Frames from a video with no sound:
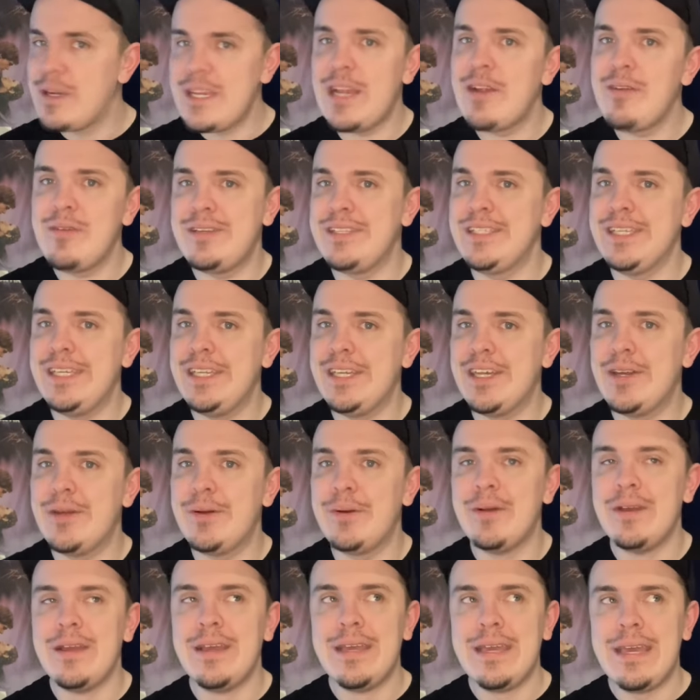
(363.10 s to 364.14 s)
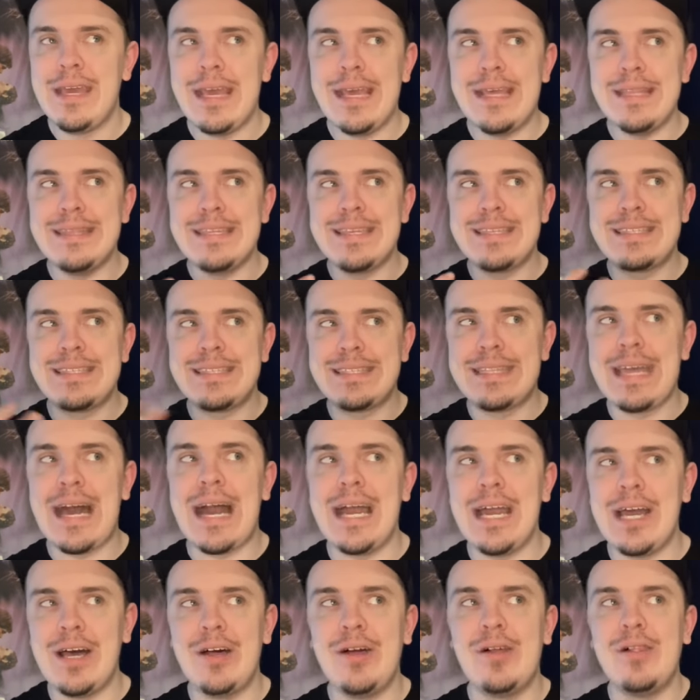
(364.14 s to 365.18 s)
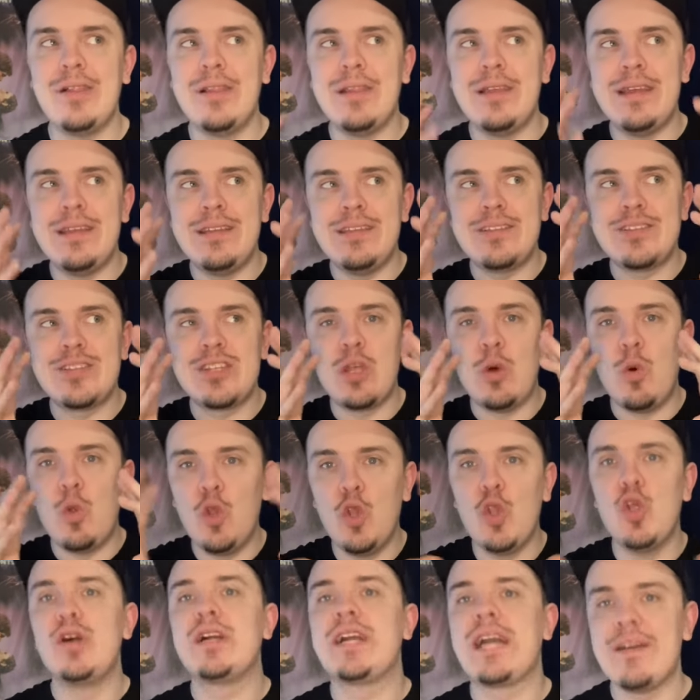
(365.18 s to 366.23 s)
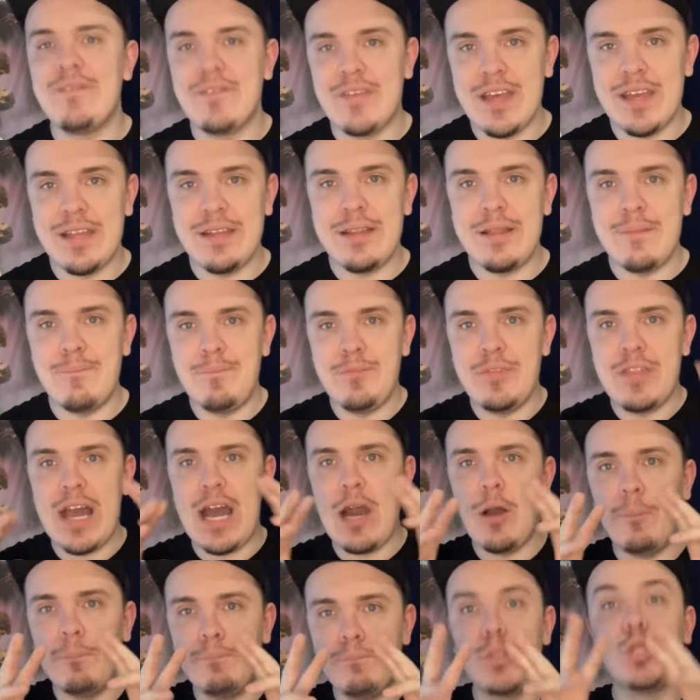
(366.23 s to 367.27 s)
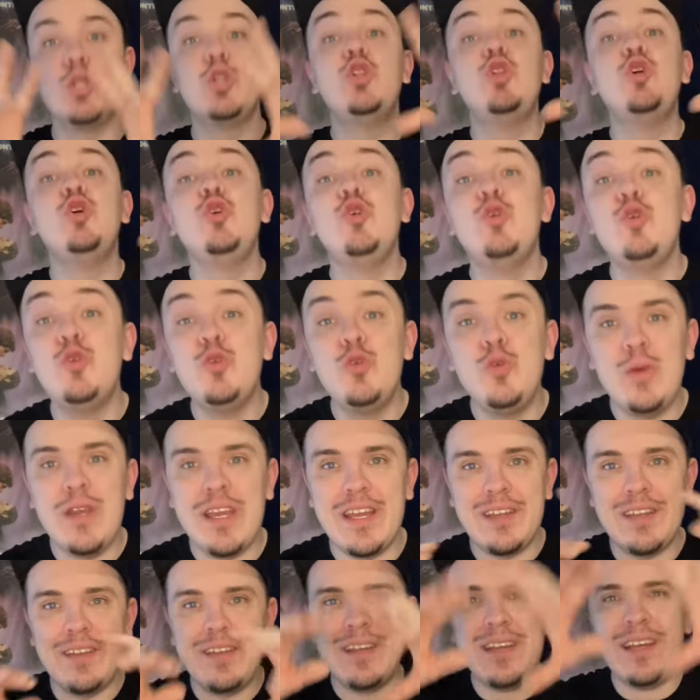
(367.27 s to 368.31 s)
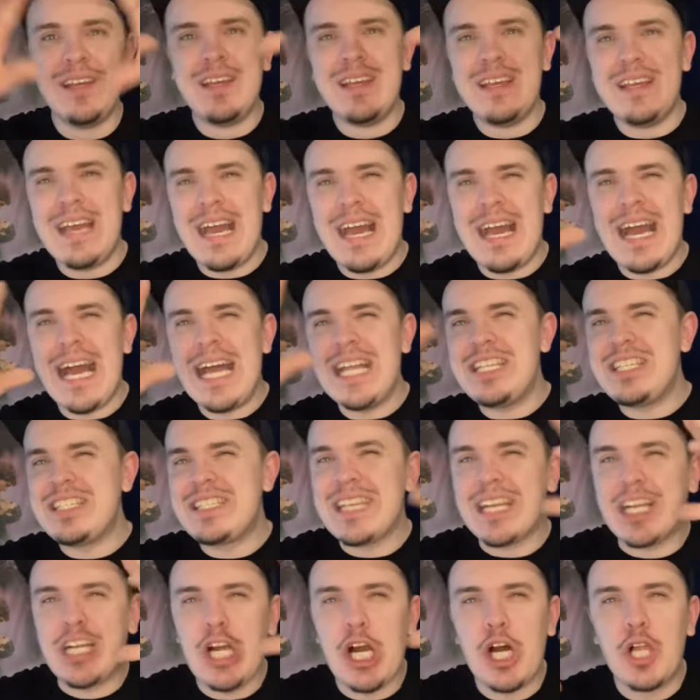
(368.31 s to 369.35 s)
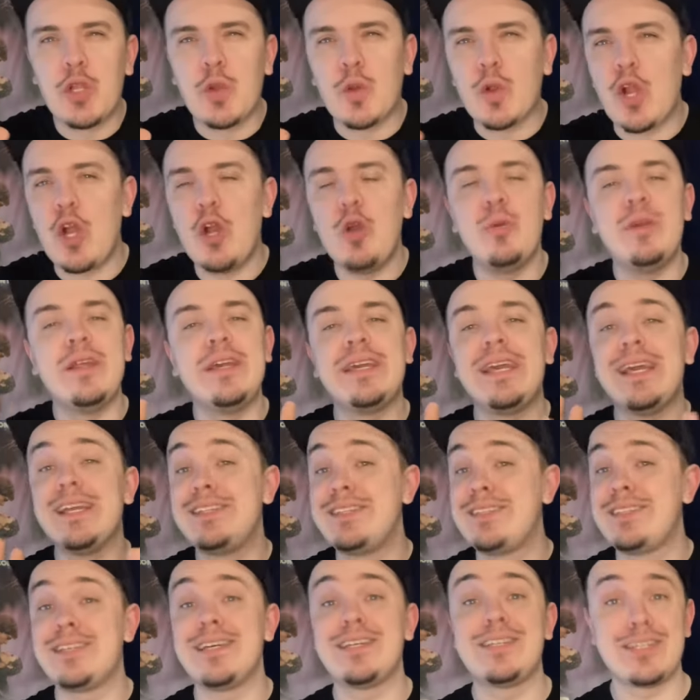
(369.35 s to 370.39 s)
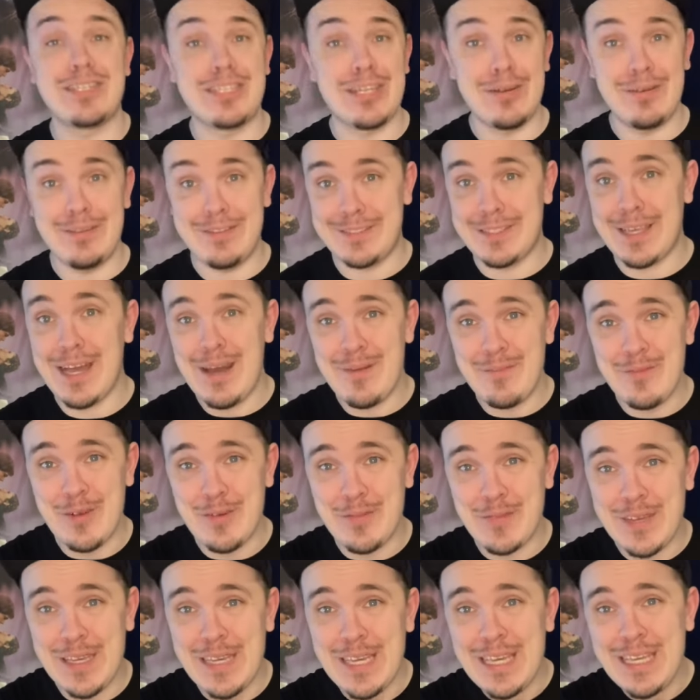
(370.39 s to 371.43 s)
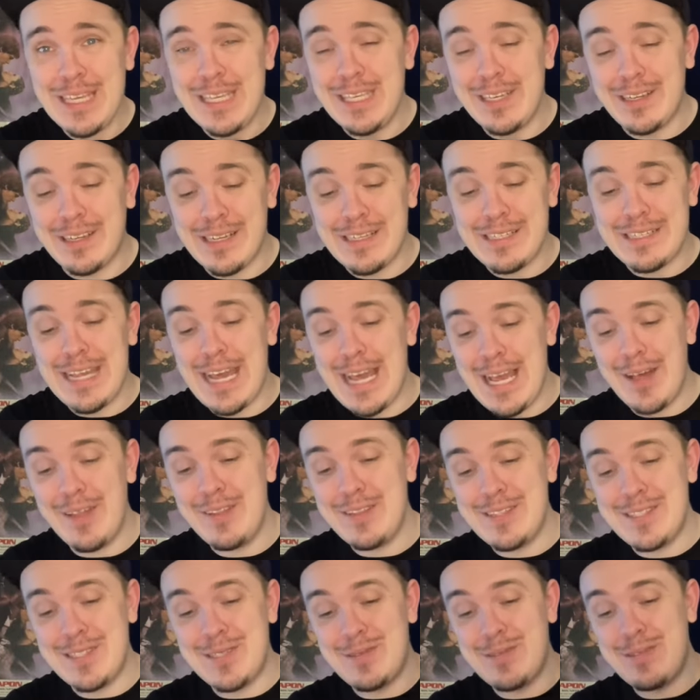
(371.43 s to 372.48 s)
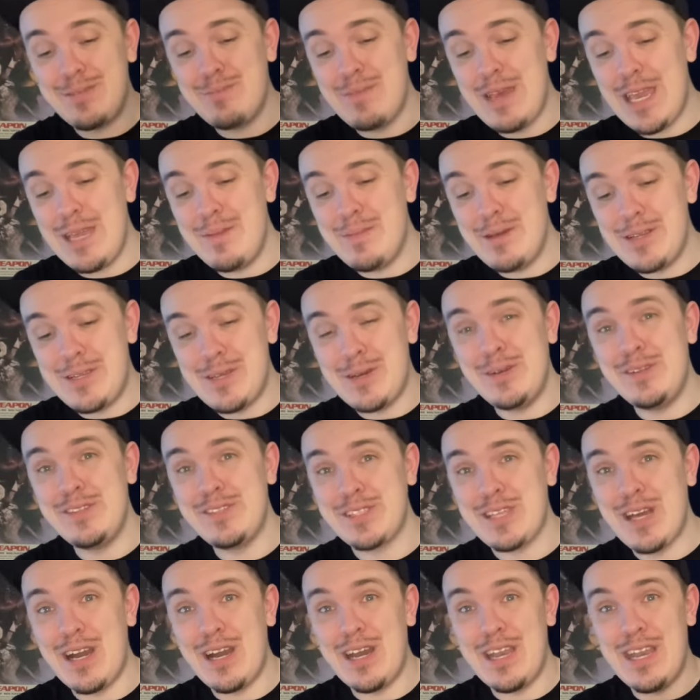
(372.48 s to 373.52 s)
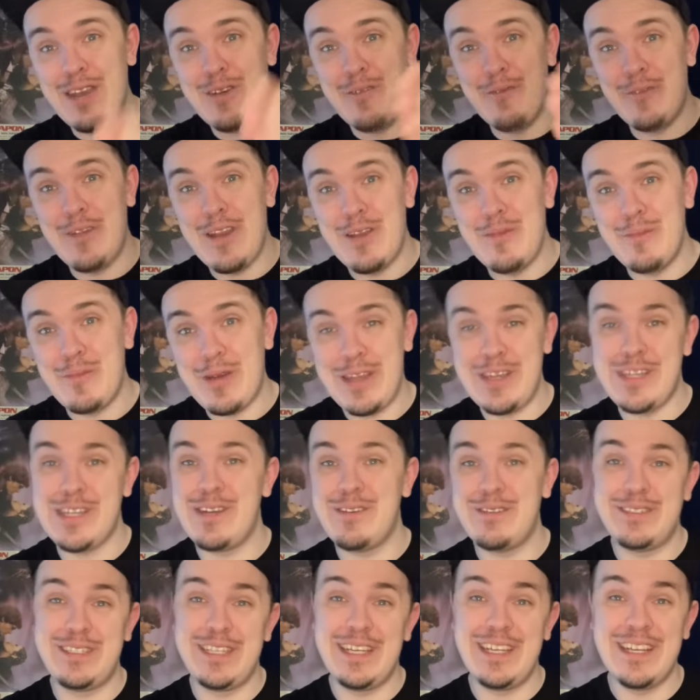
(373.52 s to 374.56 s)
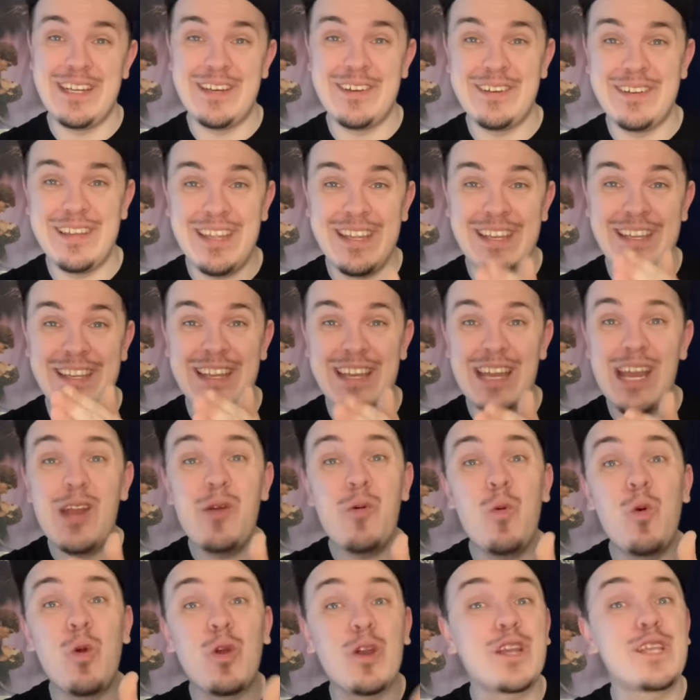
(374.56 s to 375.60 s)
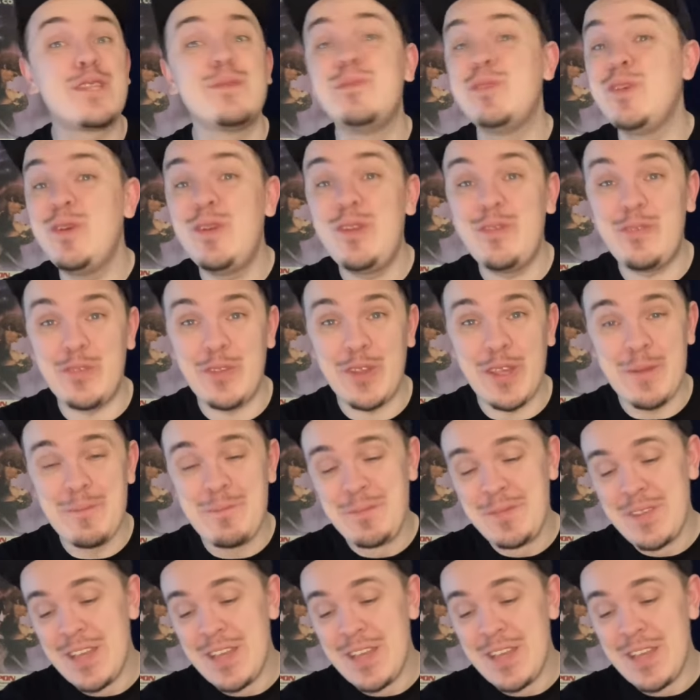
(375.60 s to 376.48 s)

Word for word: Tarantino, and the style and just the look of it, and how blue and just the color coding. It's such a Tony Scott movie. You could tell this was made by Tony Scott and written by Tarantino, and it works beautifully.